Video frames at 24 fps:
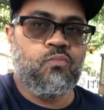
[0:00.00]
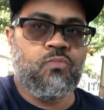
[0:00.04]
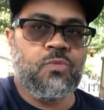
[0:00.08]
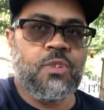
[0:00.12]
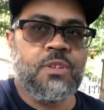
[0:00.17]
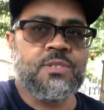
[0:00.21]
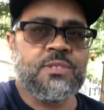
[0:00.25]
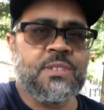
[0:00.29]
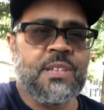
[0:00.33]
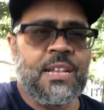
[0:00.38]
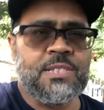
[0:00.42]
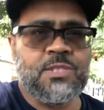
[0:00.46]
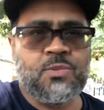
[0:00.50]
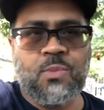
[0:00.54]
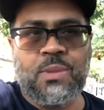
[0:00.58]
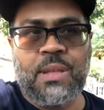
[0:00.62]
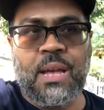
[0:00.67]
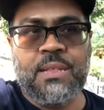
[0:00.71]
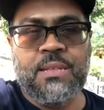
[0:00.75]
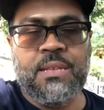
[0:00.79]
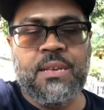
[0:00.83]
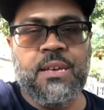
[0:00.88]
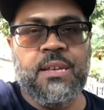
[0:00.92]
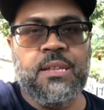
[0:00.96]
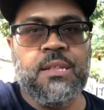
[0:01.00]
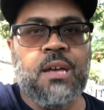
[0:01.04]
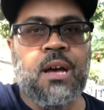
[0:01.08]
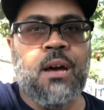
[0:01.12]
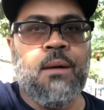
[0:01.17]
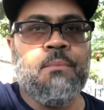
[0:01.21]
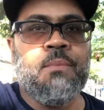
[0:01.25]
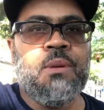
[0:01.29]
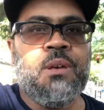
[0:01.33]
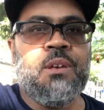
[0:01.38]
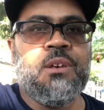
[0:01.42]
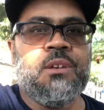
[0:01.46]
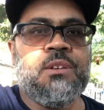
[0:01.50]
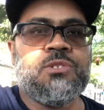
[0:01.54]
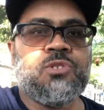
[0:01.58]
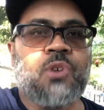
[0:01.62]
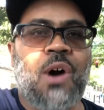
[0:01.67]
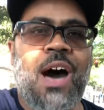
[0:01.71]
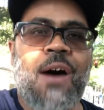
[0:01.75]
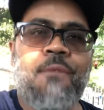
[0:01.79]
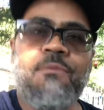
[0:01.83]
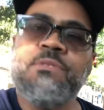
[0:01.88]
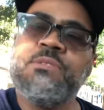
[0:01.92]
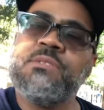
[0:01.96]
So that's what I did. So
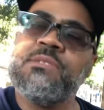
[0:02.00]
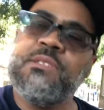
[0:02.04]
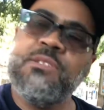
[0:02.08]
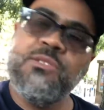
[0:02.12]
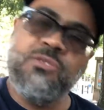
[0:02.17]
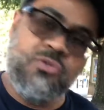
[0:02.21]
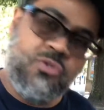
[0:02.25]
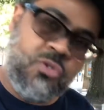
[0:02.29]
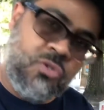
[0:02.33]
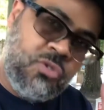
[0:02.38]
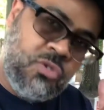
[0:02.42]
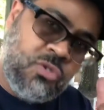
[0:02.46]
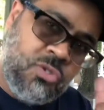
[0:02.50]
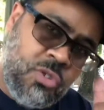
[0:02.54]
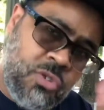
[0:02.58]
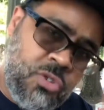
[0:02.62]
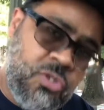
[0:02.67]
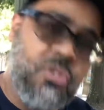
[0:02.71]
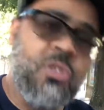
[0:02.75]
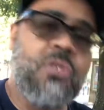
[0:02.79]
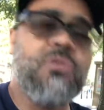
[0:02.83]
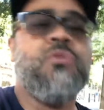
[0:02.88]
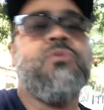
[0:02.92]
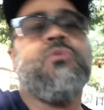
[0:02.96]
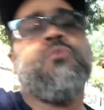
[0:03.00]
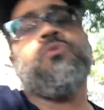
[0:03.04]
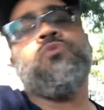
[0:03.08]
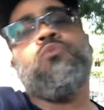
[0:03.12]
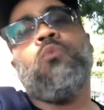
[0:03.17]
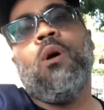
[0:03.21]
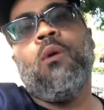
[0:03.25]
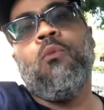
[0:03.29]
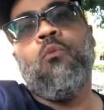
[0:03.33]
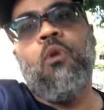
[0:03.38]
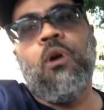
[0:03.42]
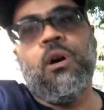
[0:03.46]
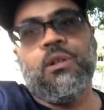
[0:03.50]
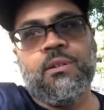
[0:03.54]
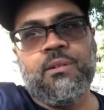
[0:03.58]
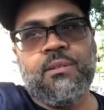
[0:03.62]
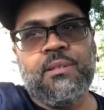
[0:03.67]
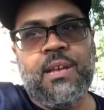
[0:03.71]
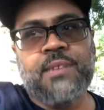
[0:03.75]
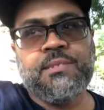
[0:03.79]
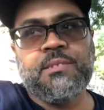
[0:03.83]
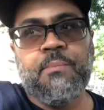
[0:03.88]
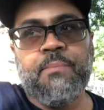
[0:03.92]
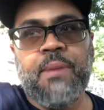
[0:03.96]
obviously, you want water.
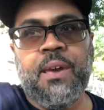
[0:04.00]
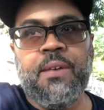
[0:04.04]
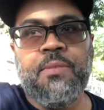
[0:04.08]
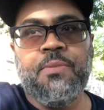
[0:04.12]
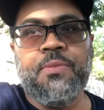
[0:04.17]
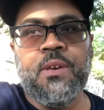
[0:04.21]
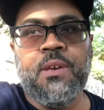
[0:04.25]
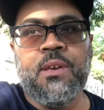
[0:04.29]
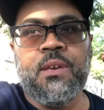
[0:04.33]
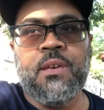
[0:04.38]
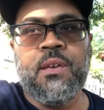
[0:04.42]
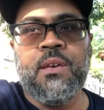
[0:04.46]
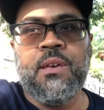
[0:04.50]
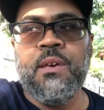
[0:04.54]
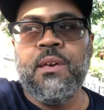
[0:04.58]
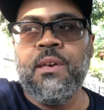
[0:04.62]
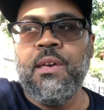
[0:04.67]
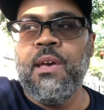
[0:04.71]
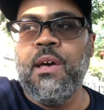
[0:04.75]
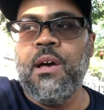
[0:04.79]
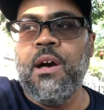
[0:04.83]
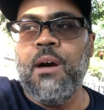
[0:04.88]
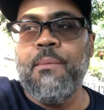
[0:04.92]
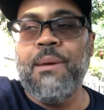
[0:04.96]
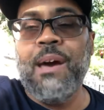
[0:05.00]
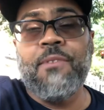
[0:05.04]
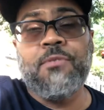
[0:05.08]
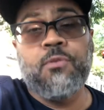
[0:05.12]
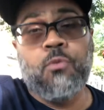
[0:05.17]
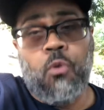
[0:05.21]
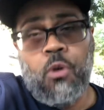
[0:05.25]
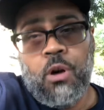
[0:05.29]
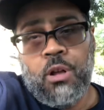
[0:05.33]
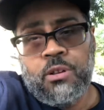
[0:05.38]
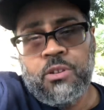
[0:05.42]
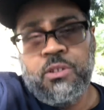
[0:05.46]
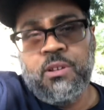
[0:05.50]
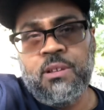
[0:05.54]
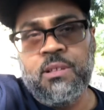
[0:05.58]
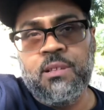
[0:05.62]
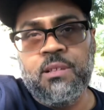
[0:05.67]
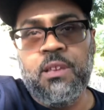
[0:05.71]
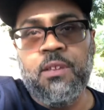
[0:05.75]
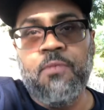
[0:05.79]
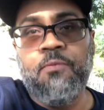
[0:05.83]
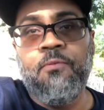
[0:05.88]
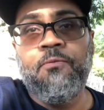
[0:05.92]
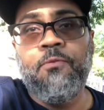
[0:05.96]
That's the main thing. After water, you're going to
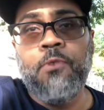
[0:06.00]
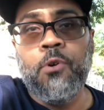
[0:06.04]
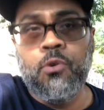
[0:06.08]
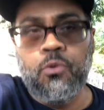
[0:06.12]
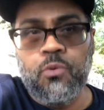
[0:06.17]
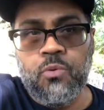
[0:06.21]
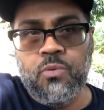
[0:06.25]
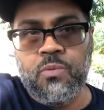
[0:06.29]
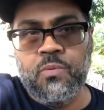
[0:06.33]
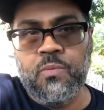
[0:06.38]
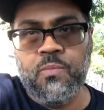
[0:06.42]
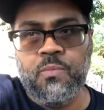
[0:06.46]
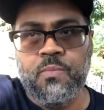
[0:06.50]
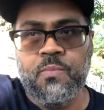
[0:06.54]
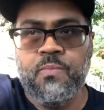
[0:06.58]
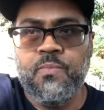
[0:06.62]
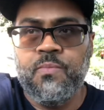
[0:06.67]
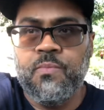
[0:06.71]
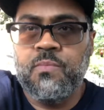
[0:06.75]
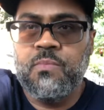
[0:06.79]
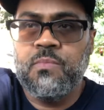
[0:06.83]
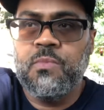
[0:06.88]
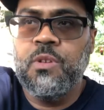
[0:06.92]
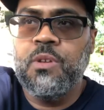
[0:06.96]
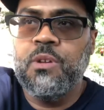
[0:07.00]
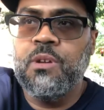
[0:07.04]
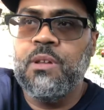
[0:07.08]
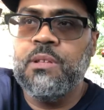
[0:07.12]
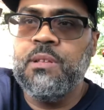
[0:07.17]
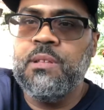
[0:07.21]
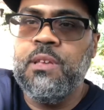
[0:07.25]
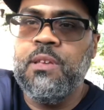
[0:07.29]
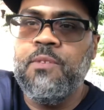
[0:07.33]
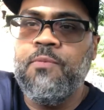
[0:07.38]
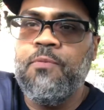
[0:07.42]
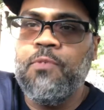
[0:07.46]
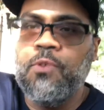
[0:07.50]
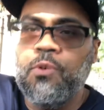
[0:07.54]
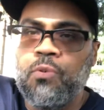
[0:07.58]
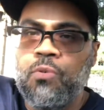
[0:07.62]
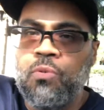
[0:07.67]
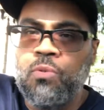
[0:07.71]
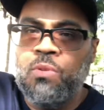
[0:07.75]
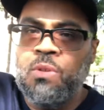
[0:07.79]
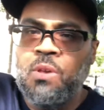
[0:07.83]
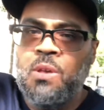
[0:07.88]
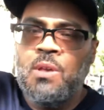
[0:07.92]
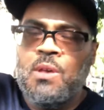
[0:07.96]
need food. You're going to need food.
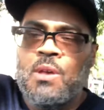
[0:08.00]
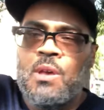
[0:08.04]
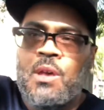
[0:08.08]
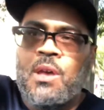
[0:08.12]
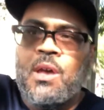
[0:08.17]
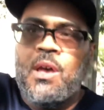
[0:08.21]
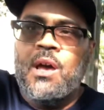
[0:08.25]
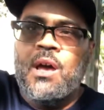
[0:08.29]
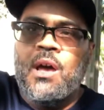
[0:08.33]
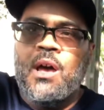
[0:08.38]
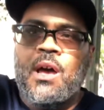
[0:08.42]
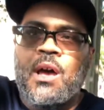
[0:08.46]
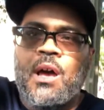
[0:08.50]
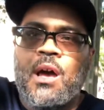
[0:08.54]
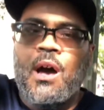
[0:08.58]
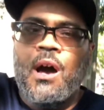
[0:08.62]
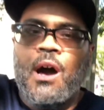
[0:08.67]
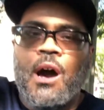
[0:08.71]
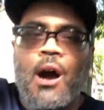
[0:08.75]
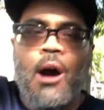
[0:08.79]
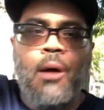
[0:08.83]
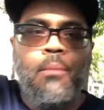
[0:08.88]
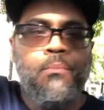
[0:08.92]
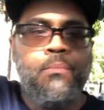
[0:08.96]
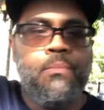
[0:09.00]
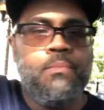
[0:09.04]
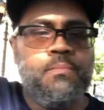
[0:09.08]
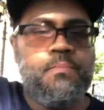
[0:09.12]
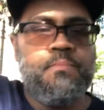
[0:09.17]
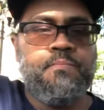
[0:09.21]
I'm